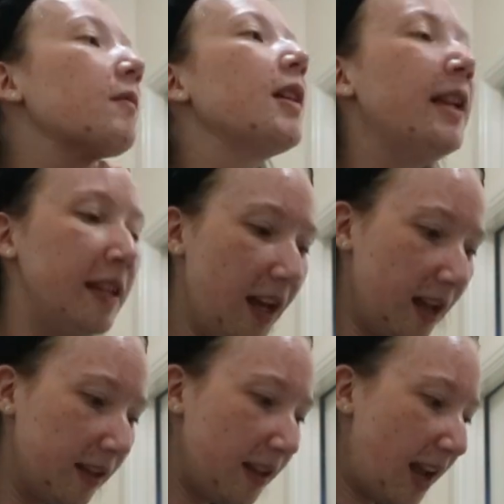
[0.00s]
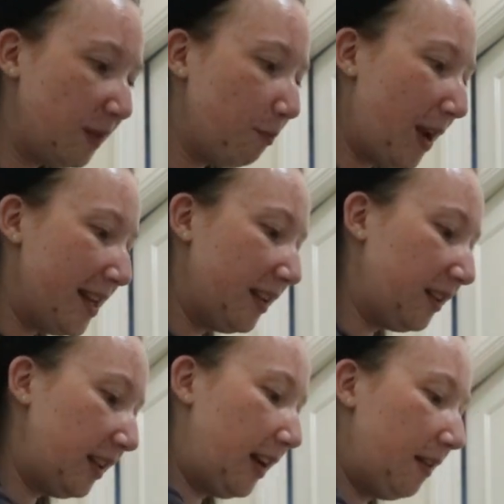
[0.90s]
and yeah, that is
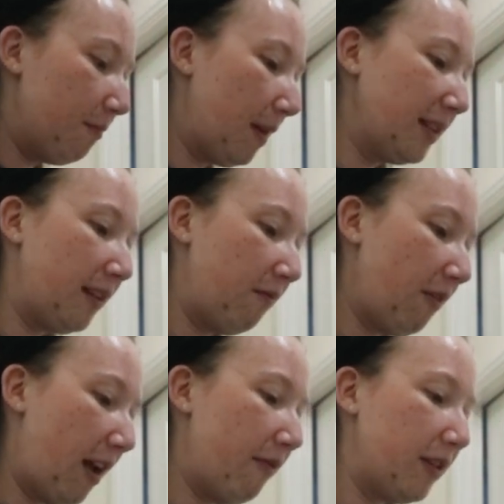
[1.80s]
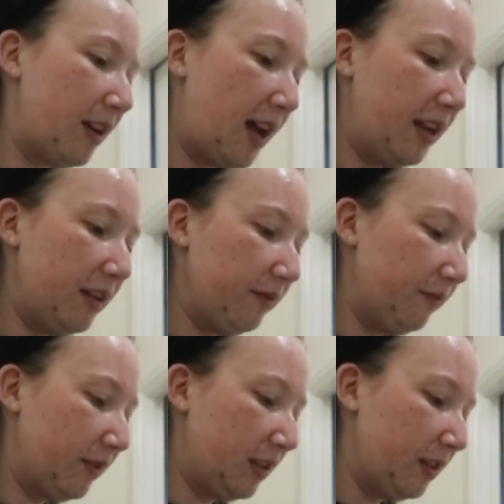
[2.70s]
basically my skincare for the night.
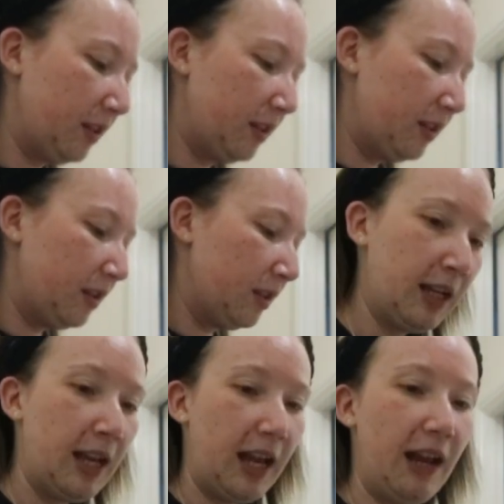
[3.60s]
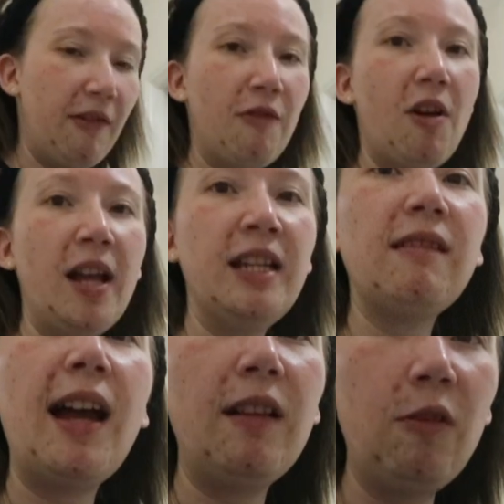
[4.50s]
If I've got any
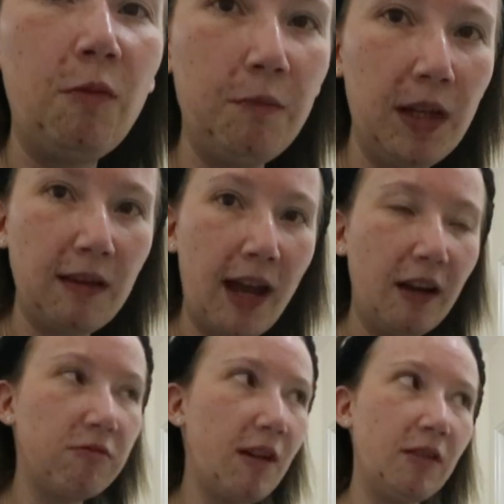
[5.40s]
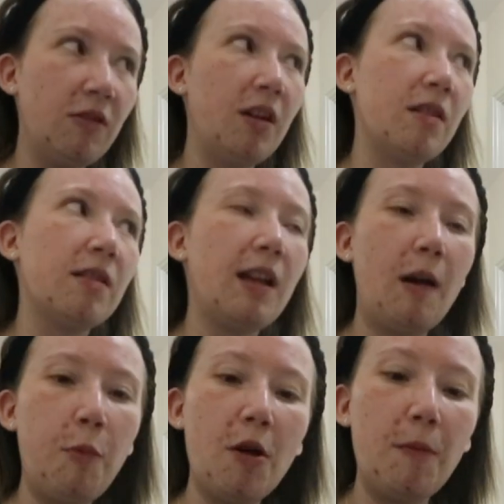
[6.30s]
like lumpy like redness,
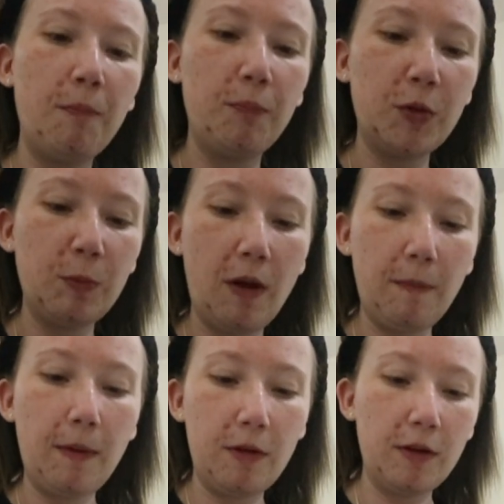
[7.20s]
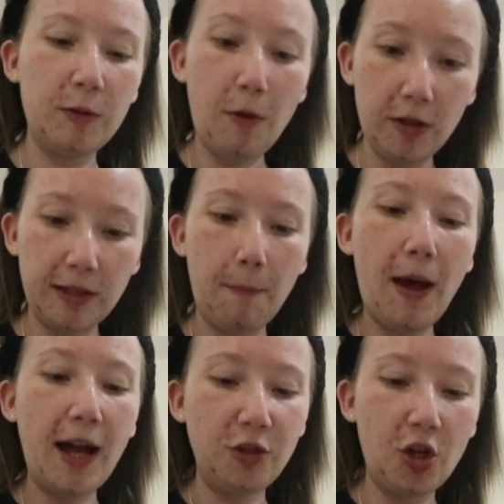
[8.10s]
I'll put spot spot
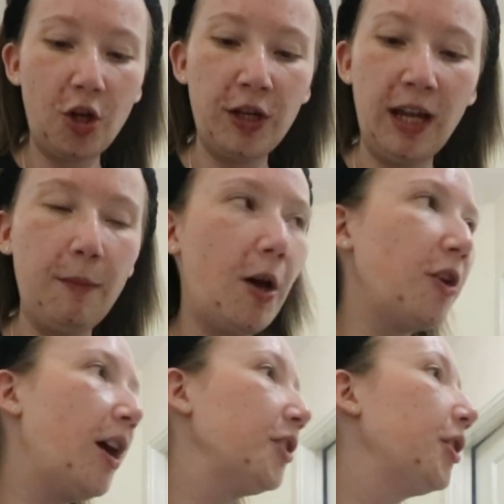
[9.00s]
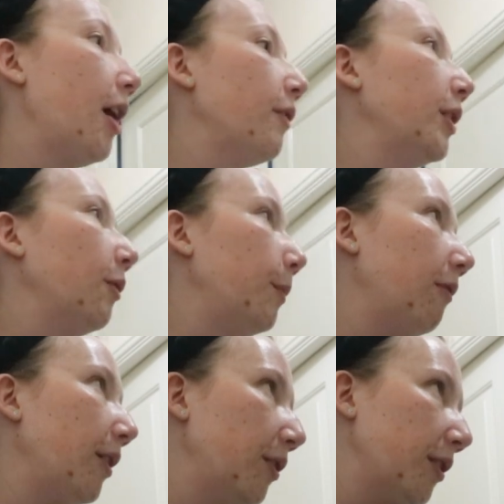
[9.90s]
patch on it, but I don't actually have any lumpy
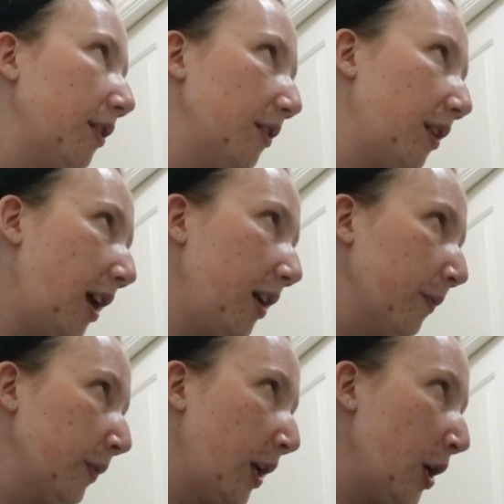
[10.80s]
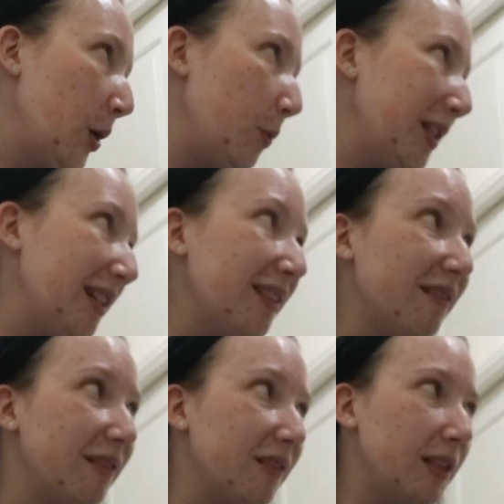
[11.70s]
rednesses today which is
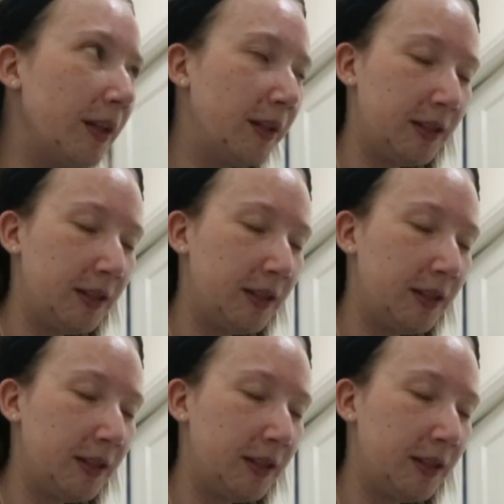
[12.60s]
good.